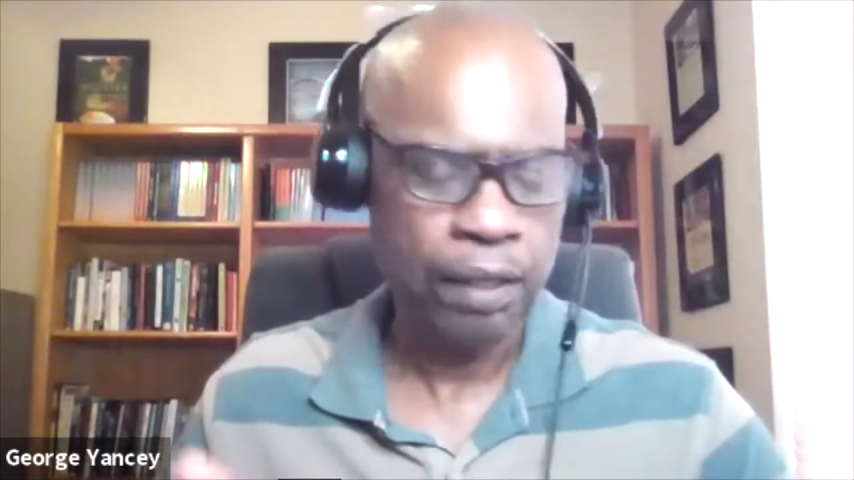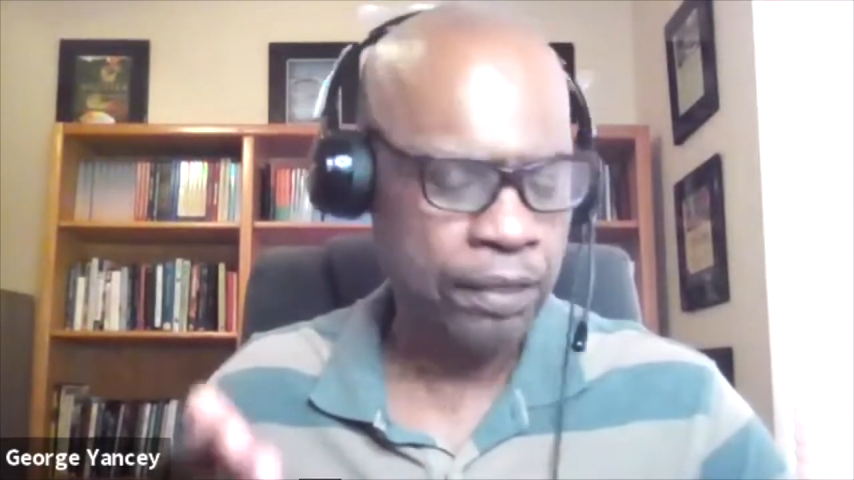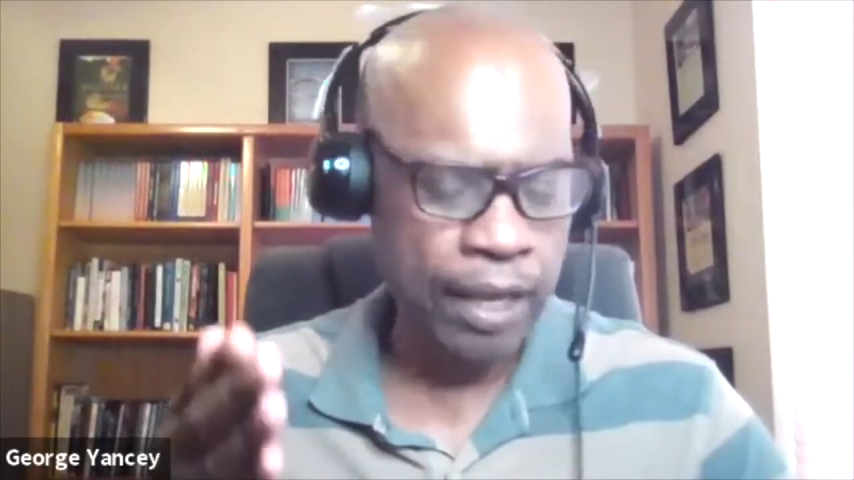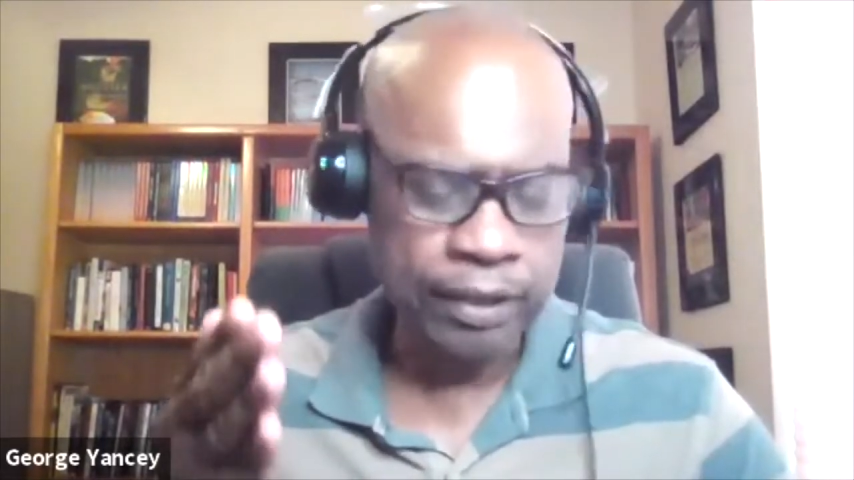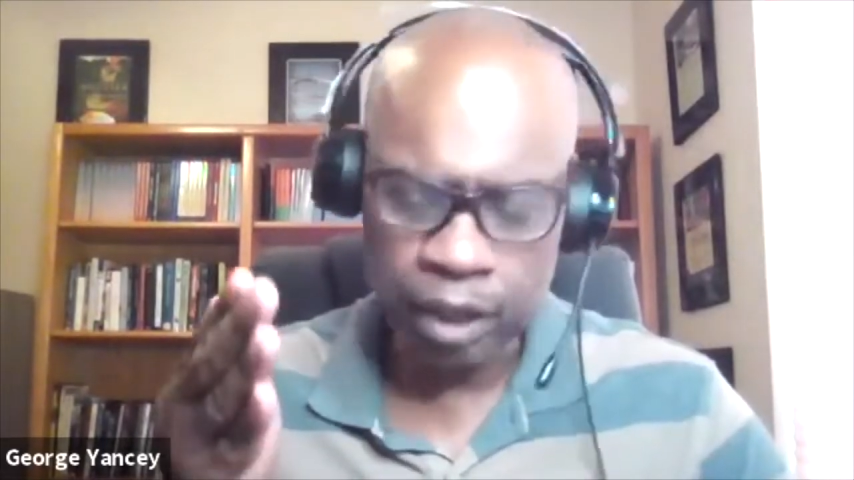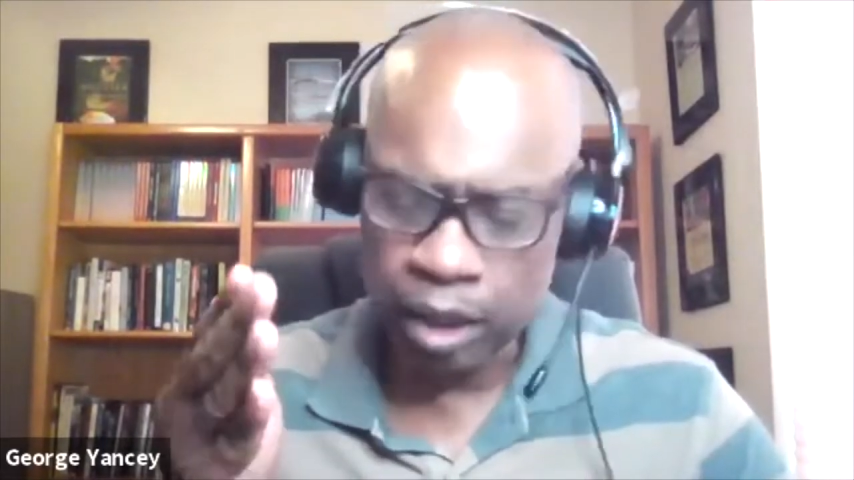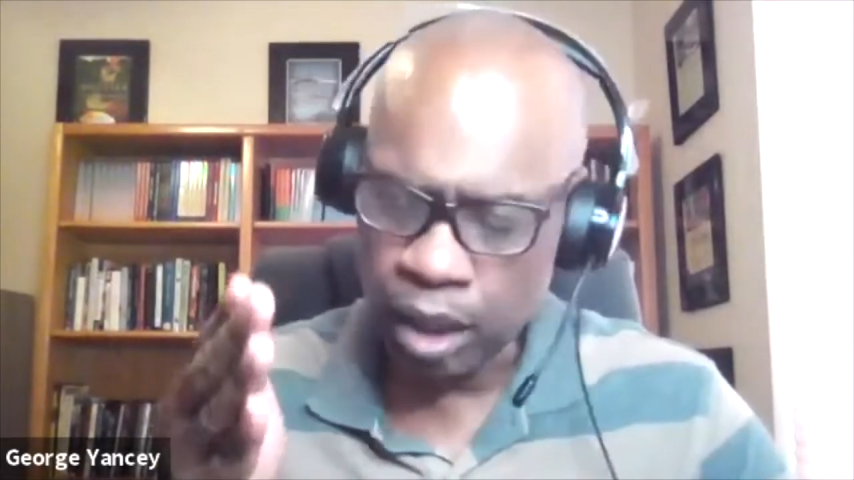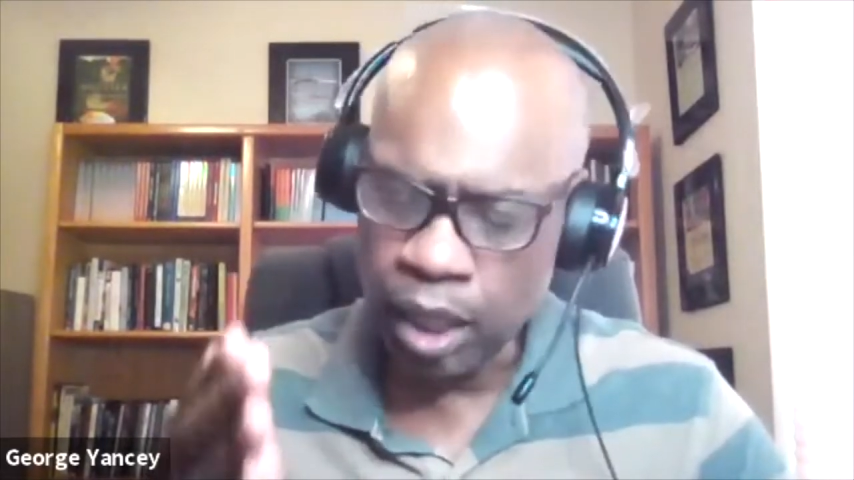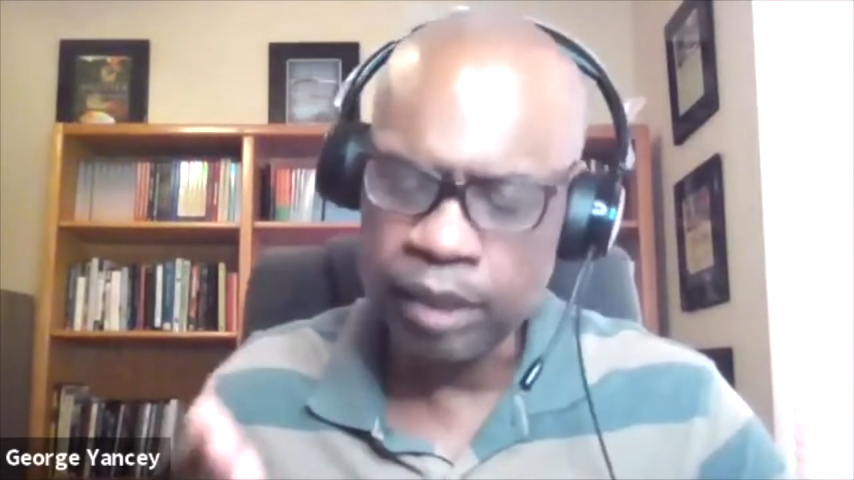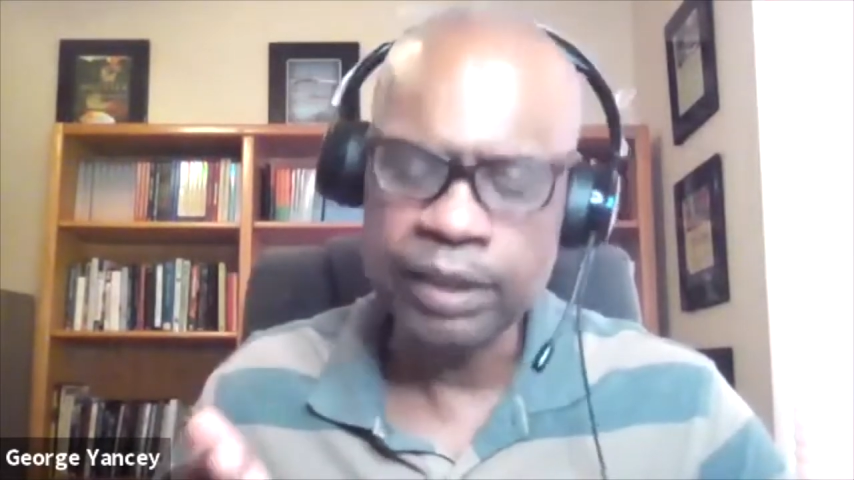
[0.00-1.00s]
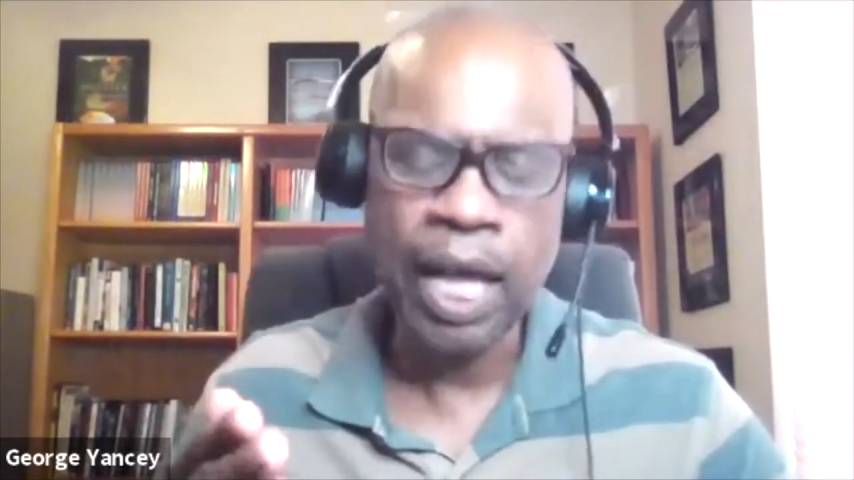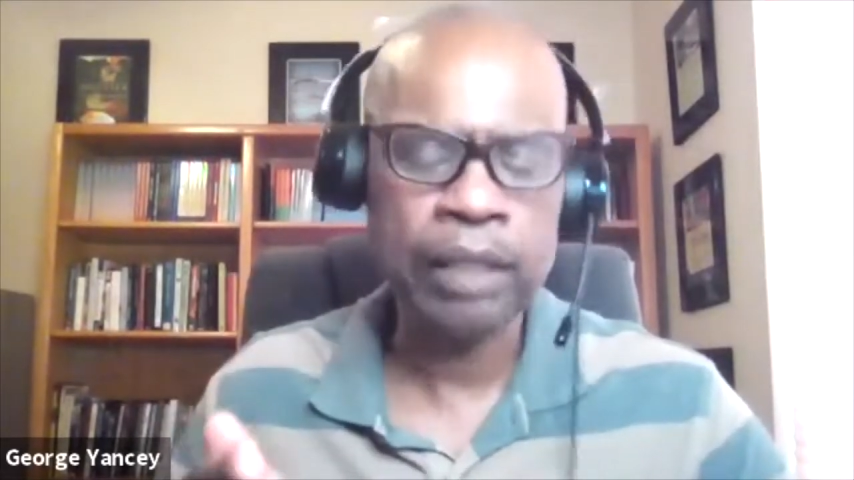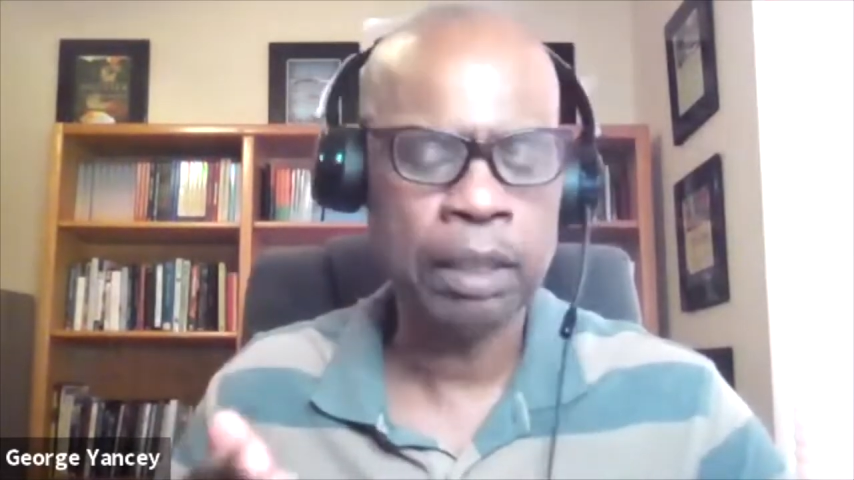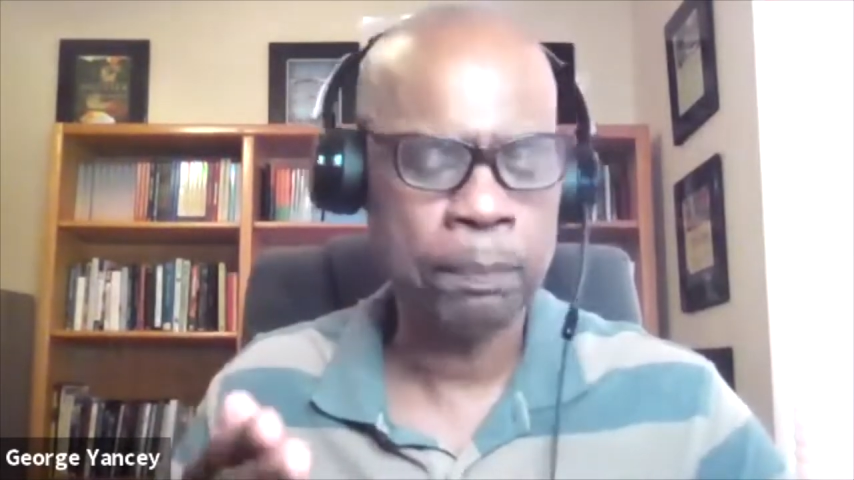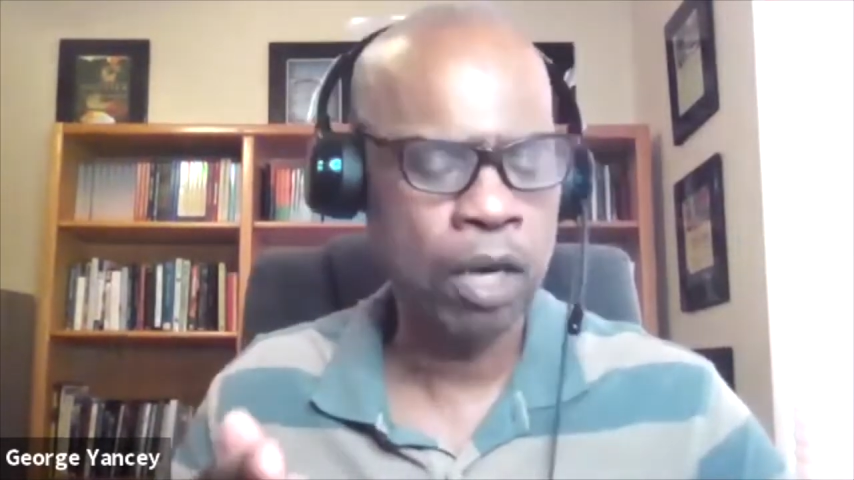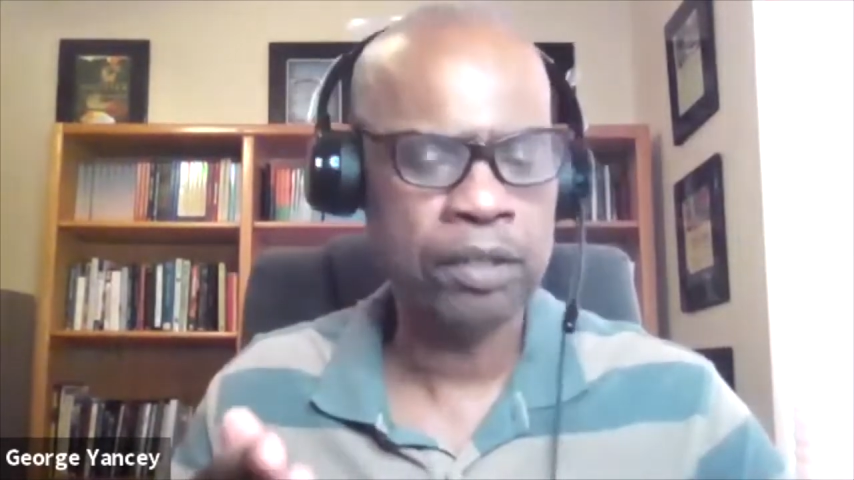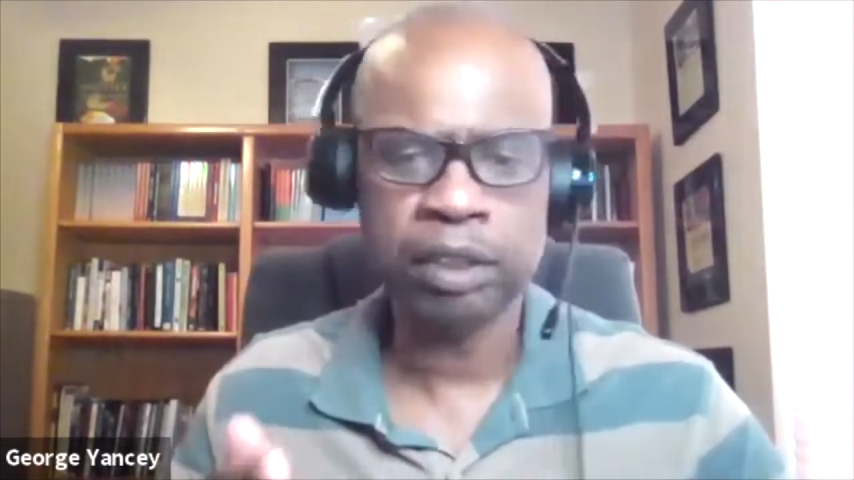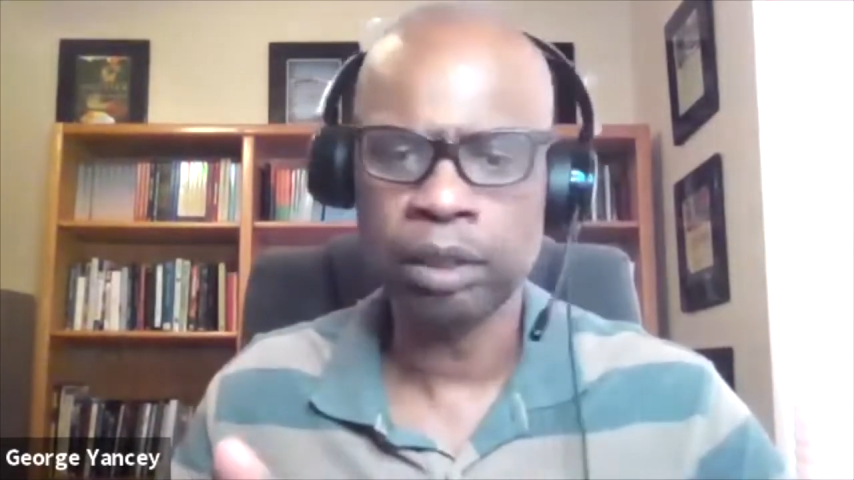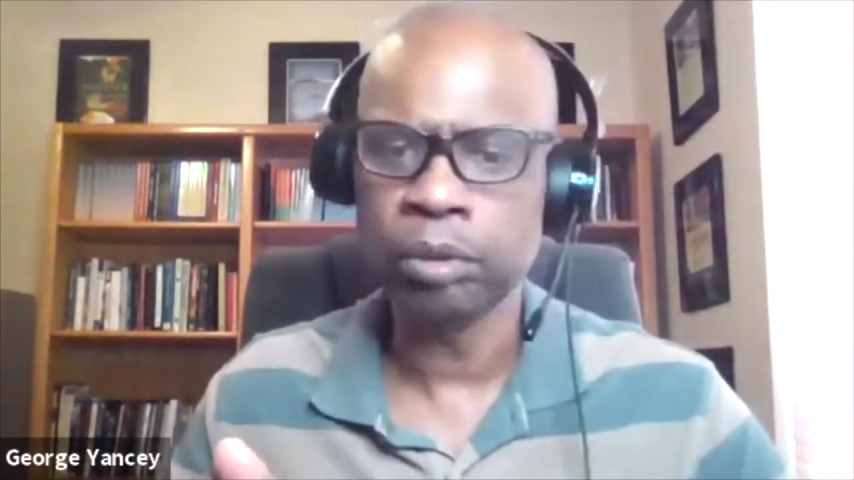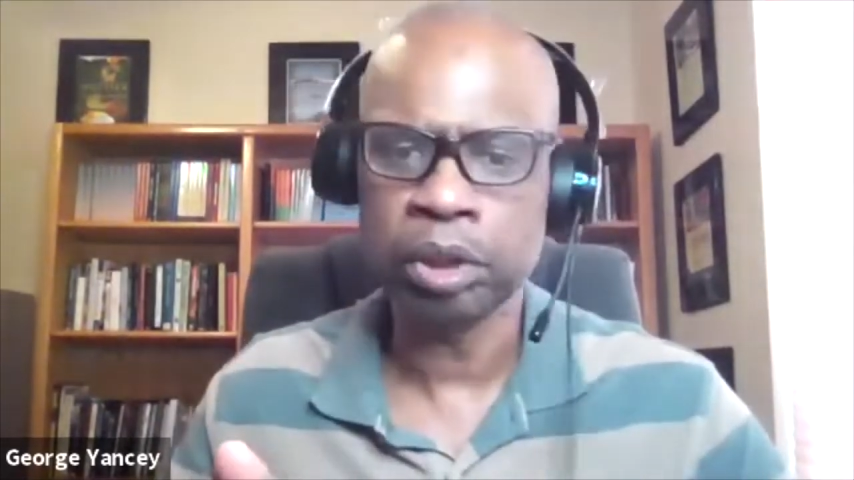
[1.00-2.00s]
That is undoubtedly part of the
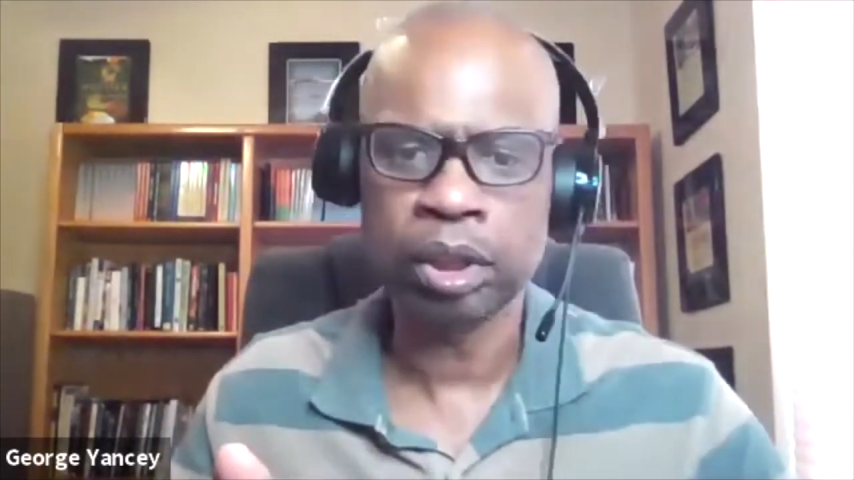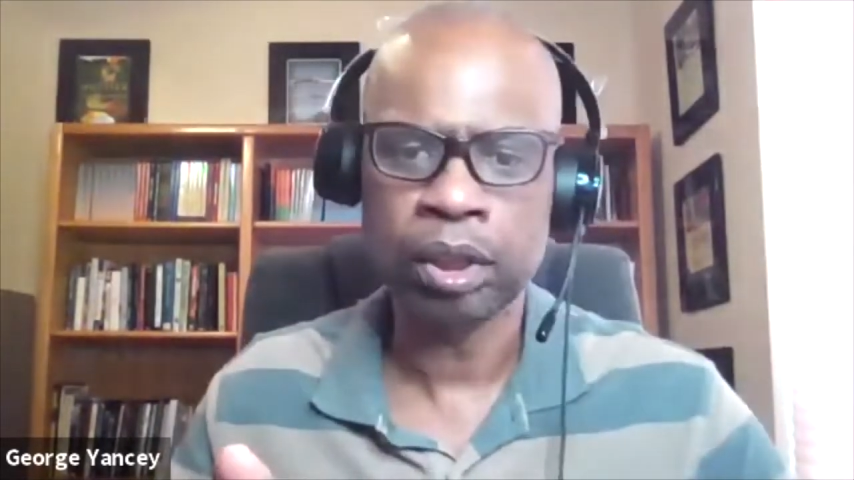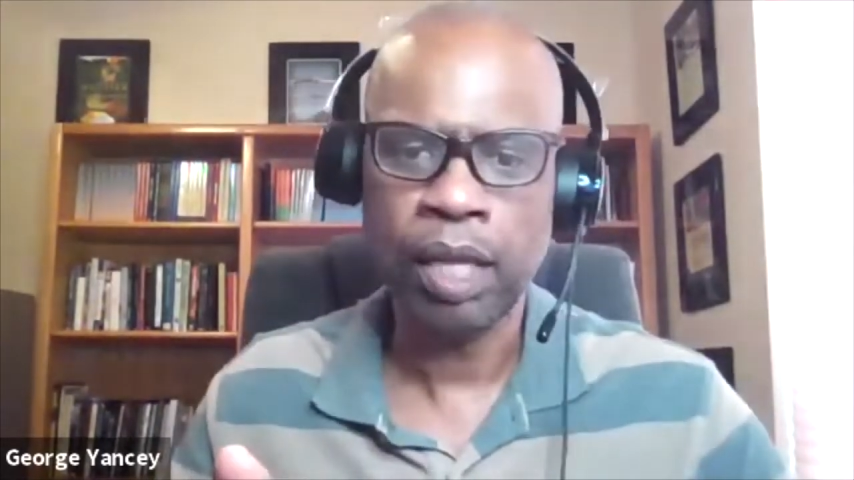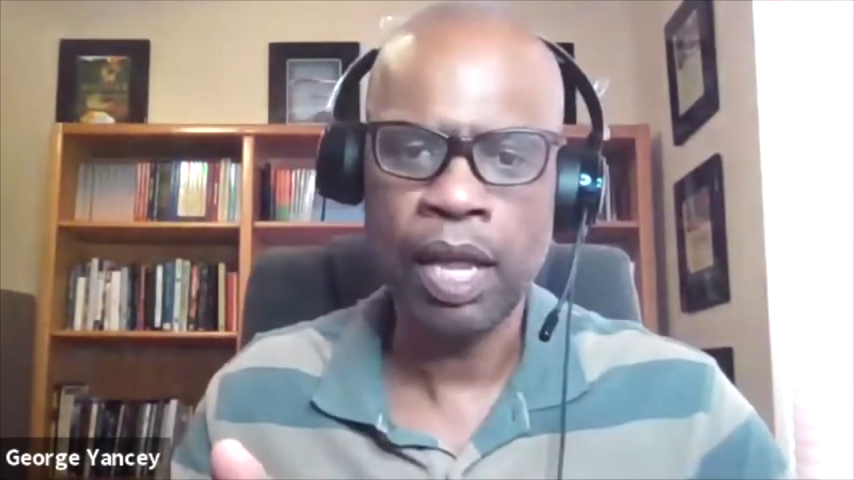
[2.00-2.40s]
solution.